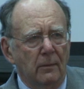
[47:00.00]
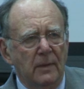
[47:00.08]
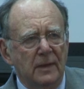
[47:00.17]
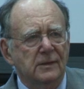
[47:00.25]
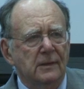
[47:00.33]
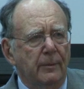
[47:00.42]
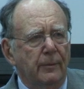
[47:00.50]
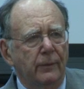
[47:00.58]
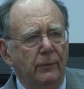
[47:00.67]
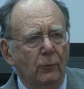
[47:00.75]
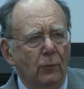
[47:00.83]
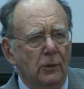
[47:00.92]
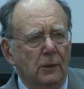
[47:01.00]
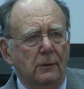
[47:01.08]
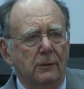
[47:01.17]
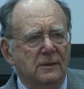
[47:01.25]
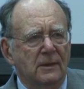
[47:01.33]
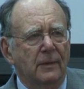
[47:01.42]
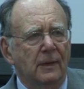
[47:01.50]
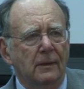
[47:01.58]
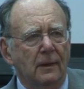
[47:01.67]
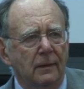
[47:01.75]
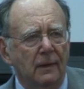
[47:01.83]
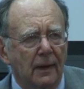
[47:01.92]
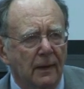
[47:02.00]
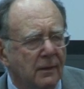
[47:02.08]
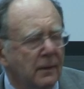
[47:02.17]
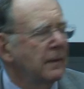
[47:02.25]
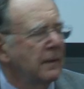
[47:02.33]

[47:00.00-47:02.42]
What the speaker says: messed up wool or something like that.